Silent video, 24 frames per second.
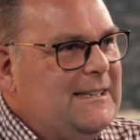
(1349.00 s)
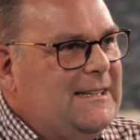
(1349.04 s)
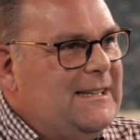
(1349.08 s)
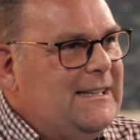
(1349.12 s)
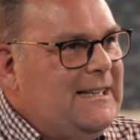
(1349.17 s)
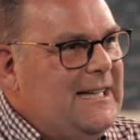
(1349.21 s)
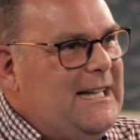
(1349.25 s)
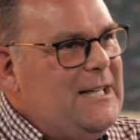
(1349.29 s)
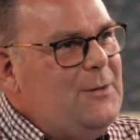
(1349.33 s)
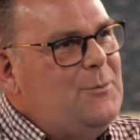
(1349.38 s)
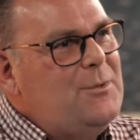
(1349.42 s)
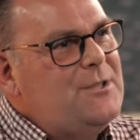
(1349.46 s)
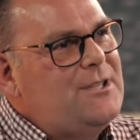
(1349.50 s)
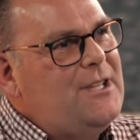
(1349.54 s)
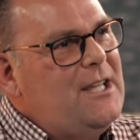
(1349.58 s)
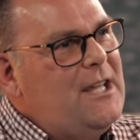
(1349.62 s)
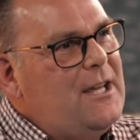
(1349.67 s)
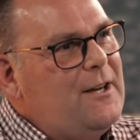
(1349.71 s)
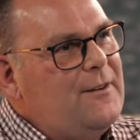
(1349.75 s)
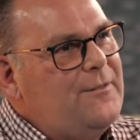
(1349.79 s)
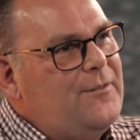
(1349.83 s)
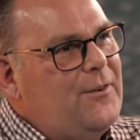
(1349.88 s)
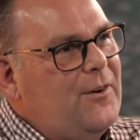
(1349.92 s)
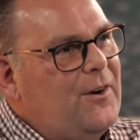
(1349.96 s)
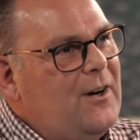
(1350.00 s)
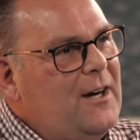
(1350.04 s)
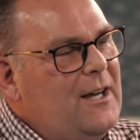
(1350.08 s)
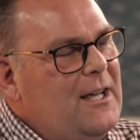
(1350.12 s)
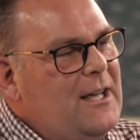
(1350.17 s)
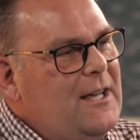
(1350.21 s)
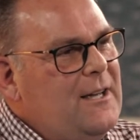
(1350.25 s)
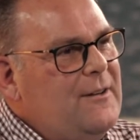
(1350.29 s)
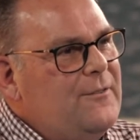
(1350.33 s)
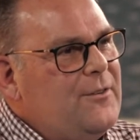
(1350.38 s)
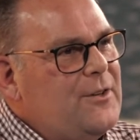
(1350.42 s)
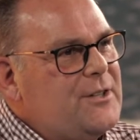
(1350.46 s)
And he was there for
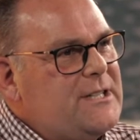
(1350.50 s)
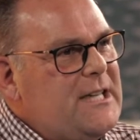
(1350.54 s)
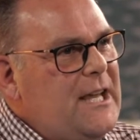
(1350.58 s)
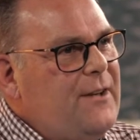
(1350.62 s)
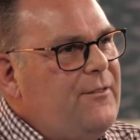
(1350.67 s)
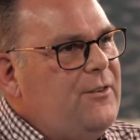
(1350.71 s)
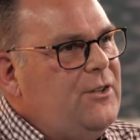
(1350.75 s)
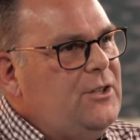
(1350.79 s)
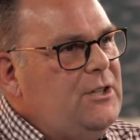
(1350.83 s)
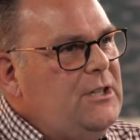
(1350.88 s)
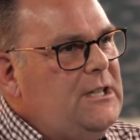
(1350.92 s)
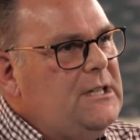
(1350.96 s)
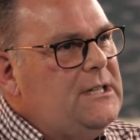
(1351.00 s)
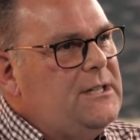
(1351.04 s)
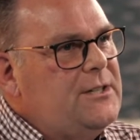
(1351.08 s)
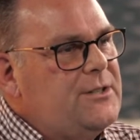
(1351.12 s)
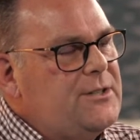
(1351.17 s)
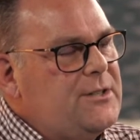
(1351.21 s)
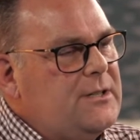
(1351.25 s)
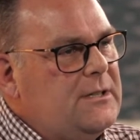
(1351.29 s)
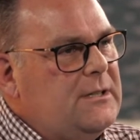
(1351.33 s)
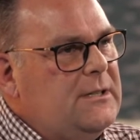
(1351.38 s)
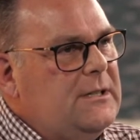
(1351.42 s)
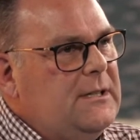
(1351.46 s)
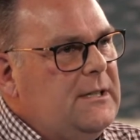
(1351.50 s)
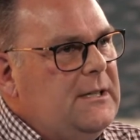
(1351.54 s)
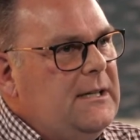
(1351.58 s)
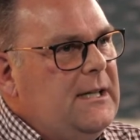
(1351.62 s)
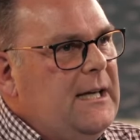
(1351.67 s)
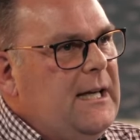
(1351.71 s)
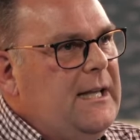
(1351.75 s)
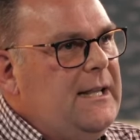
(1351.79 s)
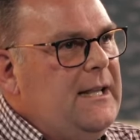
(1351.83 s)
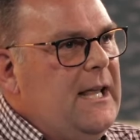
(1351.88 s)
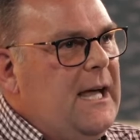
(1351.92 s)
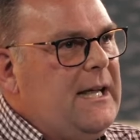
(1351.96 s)
7 years. And
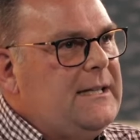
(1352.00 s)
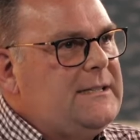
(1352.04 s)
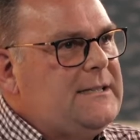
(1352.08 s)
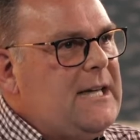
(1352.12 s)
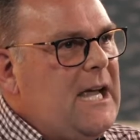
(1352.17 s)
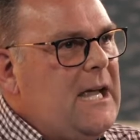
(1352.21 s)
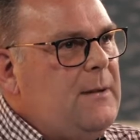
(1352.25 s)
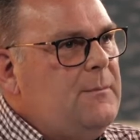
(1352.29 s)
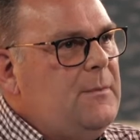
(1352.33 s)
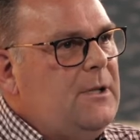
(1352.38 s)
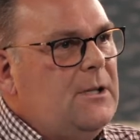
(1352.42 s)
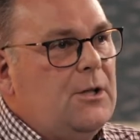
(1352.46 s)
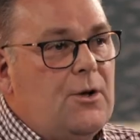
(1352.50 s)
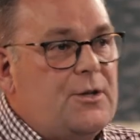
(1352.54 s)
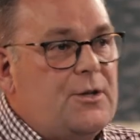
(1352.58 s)
in that time, he